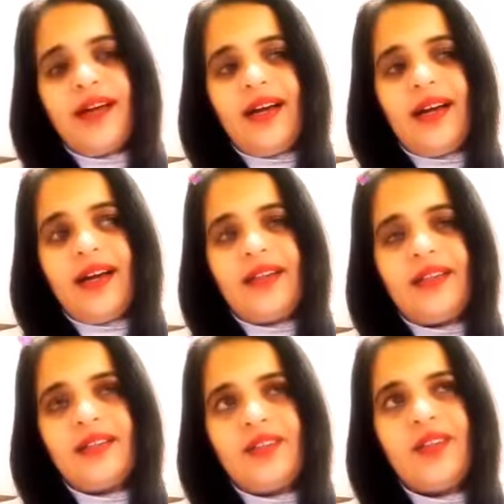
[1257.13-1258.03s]

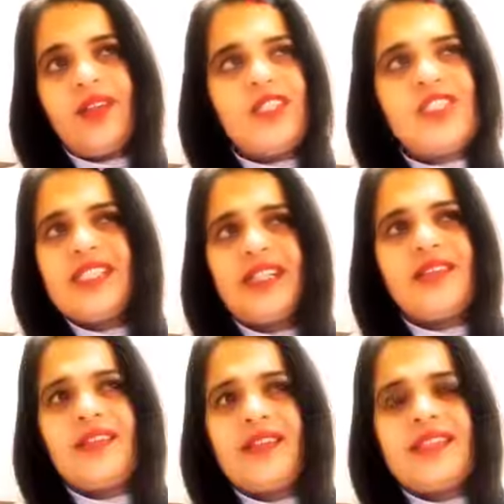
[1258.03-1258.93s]
and it's just
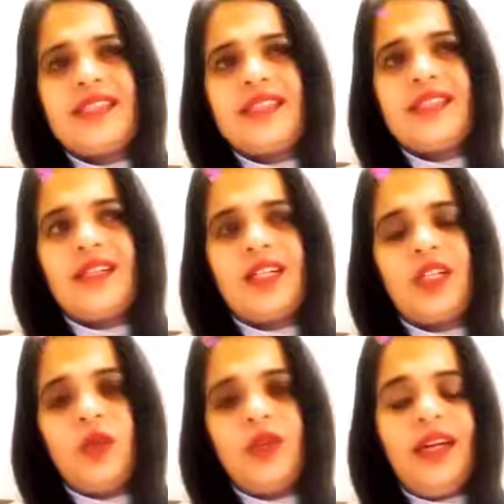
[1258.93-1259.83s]
that it's uh,
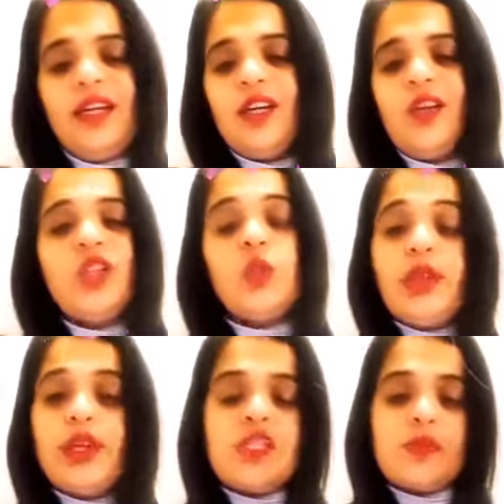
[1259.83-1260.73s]
you know two
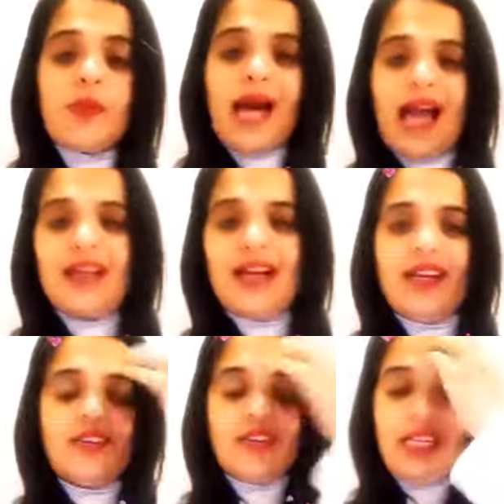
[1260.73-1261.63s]
years back i
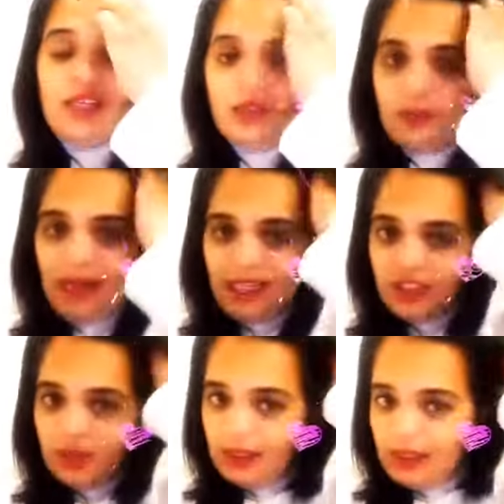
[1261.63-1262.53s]
really couldn't imagine me